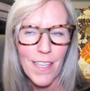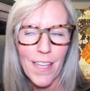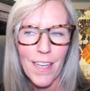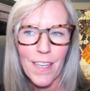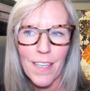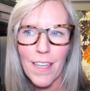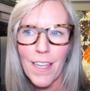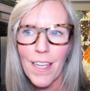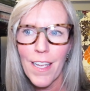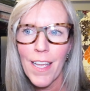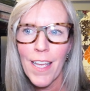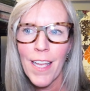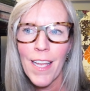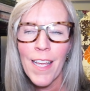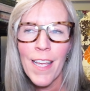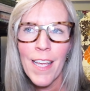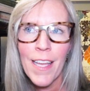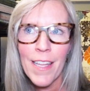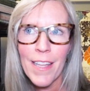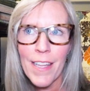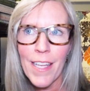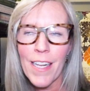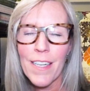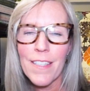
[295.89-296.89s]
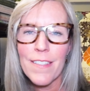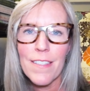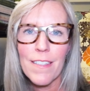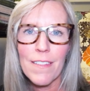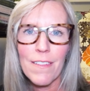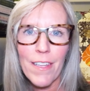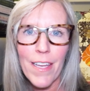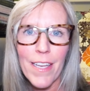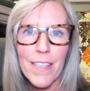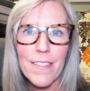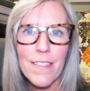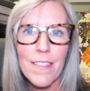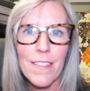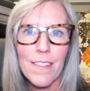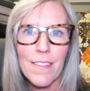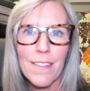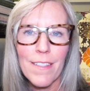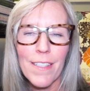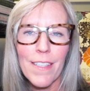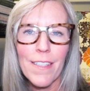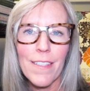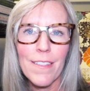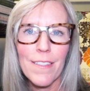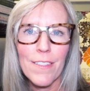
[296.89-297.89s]
And that is a
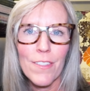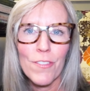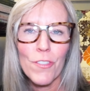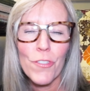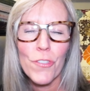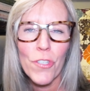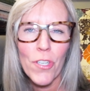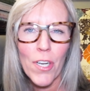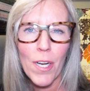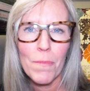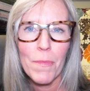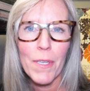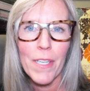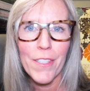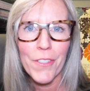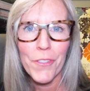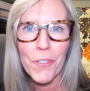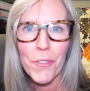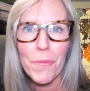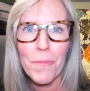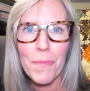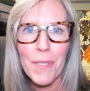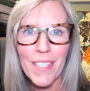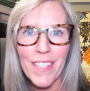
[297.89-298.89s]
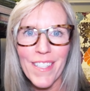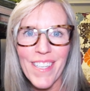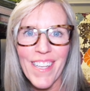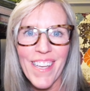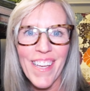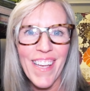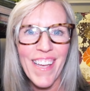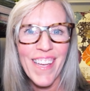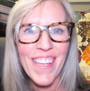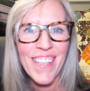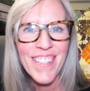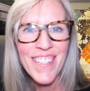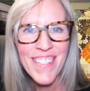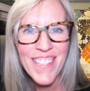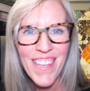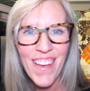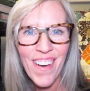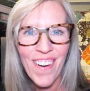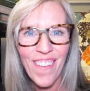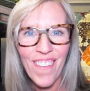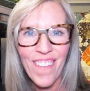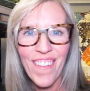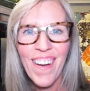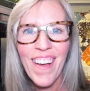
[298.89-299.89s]
lesson in trauma and humility. And
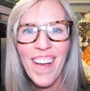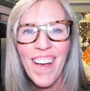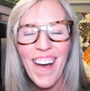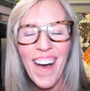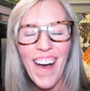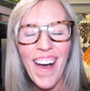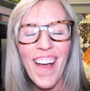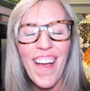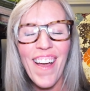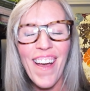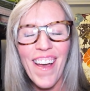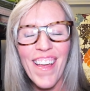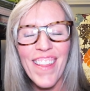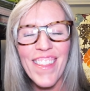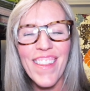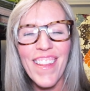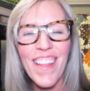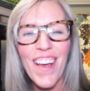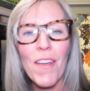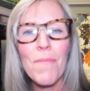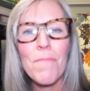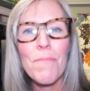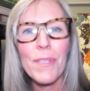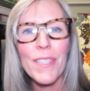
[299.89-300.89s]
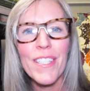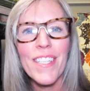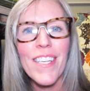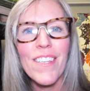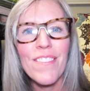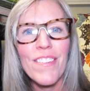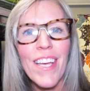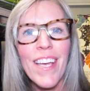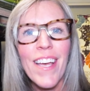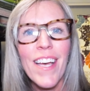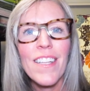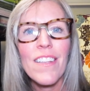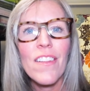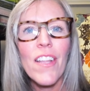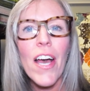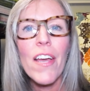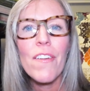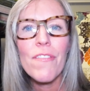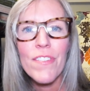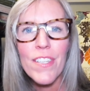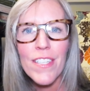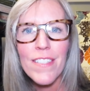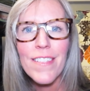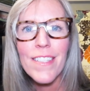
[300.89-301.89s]
so I I believe
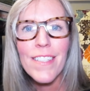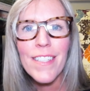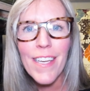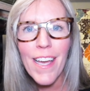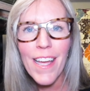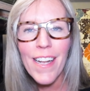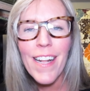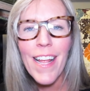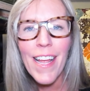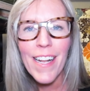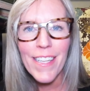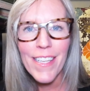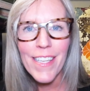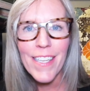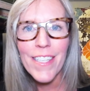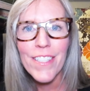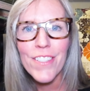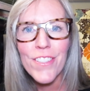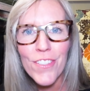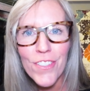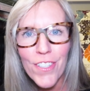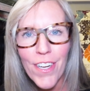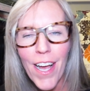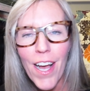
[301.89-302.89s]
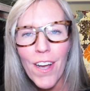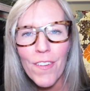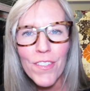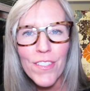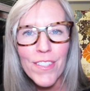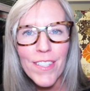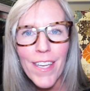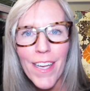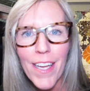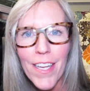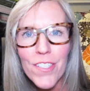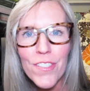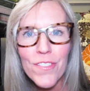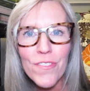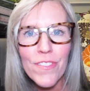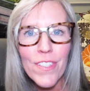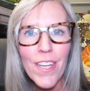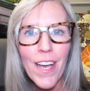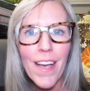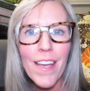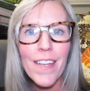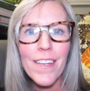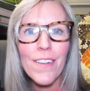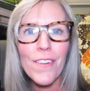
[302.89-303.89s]
life doesn't get any easier after the age of
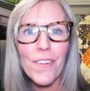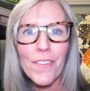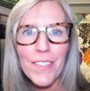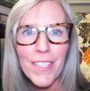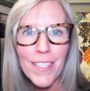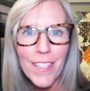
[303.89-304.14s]
9. It only